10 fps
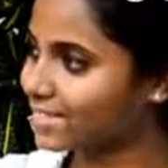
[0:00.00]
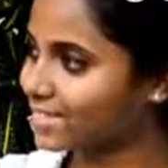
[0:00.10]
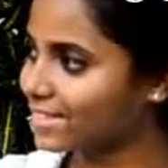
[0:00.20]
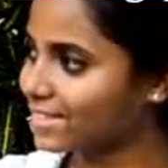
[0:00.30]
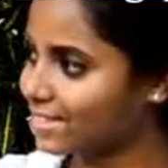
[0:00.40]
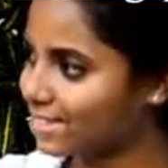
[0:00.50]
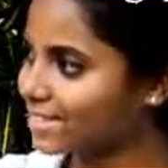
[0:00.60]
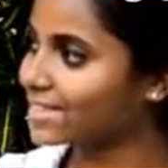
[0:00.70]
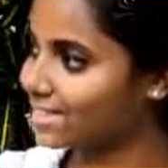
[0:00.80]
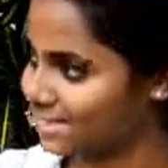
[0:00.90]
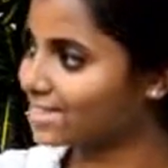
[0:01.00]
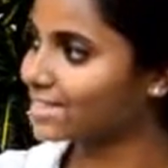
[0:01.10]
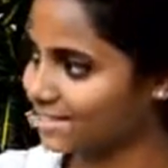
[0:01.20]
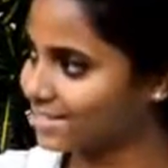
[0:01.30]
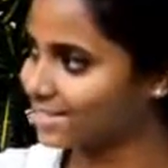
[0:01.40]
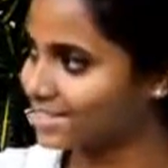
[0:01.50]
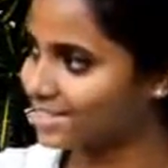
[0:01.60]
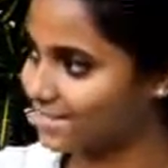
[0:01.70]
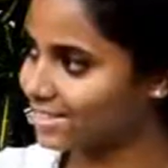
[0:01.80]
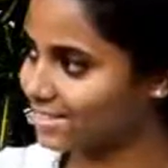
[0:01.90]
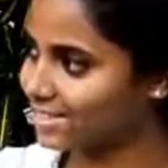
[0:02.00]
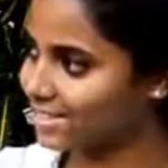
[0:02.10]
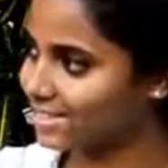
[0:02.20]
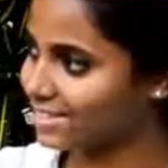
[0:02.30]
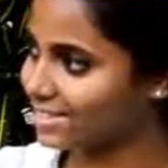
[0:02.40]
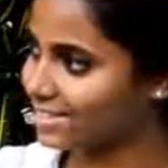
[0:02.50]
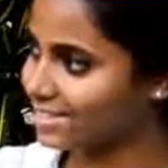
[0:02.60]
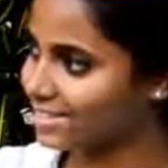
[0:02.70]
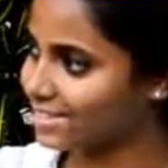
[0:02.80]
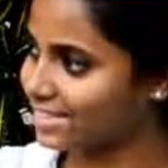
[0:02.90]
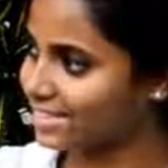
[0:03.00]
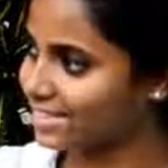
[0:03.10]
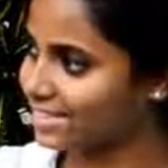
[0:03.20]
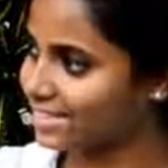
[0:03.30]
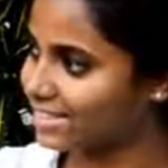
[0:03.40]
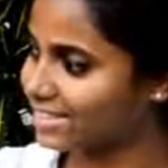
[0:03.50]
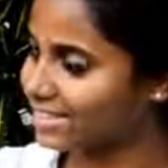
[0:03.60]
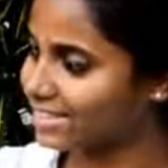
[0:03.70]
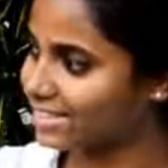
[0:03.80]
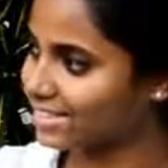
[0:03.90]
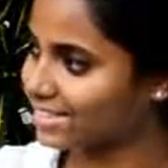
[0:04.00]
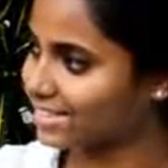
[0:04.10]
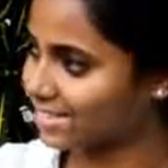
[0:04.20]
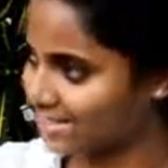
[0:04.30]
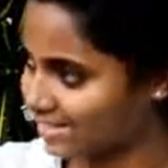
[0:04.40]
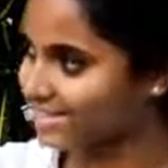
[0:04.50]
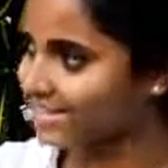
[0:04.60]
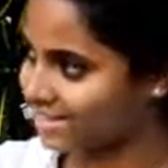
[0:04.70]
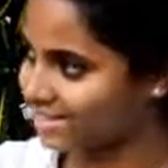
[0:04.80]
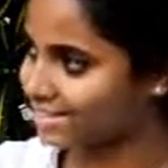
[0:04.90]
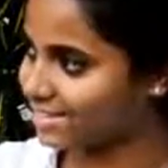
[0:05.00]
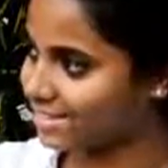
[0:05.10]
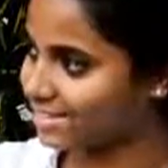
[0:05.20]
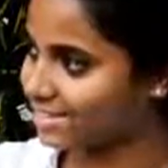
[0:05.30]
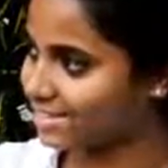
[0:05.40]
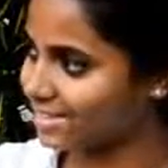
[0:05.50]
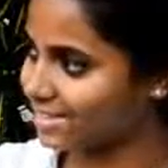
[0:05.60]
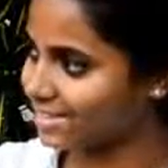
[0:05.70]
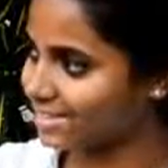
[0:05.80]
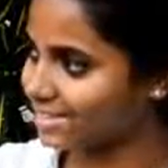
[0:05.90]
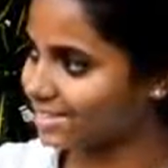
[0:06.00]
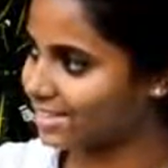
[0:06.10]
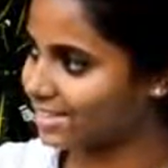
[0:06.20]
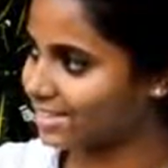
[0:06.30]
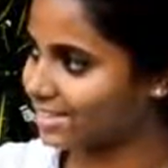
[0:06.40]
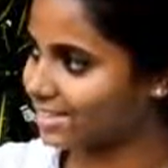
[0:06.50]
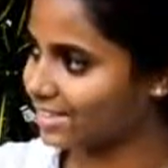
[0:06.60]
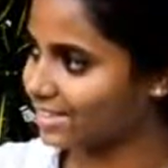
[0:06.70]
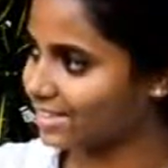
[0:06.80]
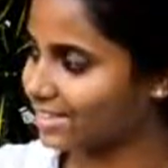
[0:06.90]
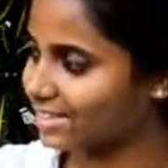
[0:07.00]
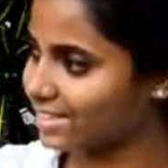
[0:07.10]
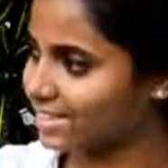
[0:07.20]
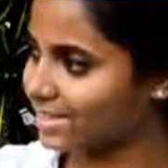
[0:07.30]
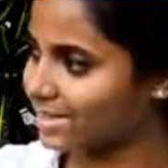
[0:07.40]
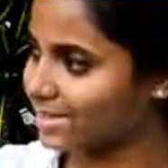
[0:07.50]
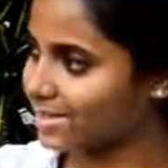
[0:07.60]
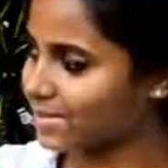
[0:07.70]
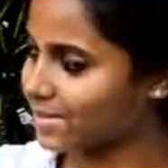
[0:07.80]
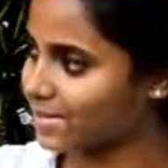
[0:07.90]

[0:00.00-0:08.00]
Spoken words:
This person isn't speaking.